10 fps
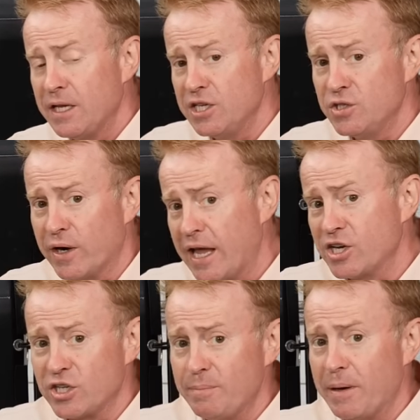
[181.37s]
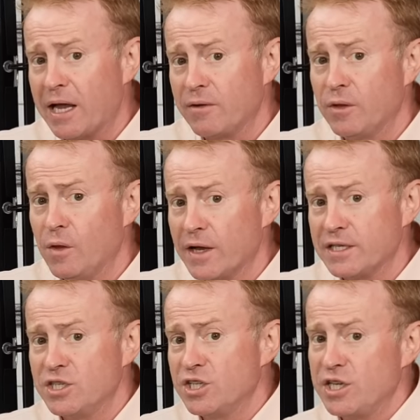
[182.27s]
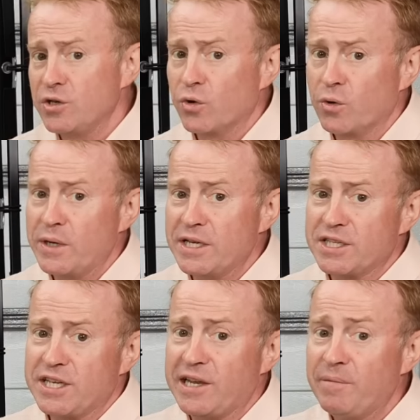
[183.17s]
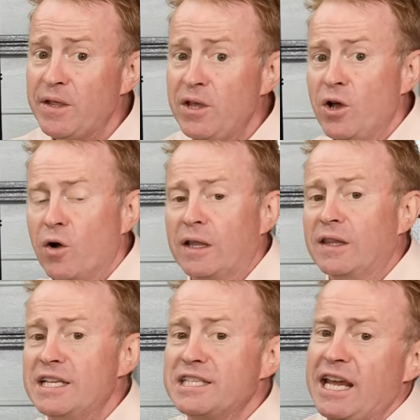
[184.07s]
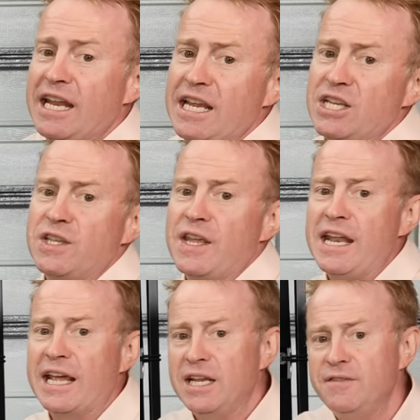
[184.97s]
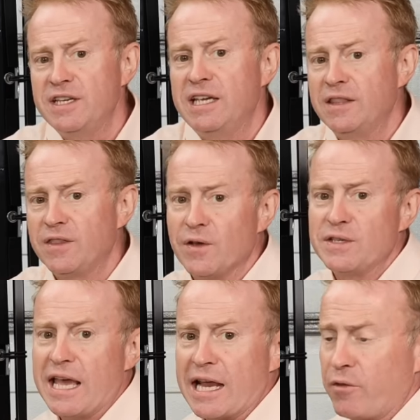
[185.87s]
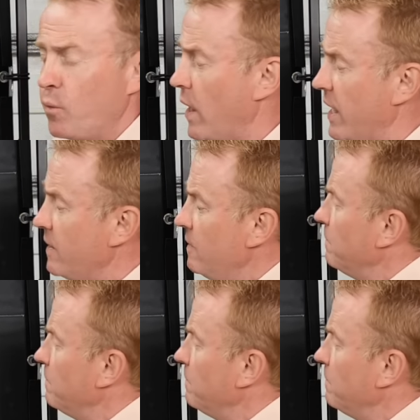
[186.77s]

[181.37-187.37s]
It is not actually part of the light, so just ignore it when you see it. All right, let's get into the negatives and get those out of the way.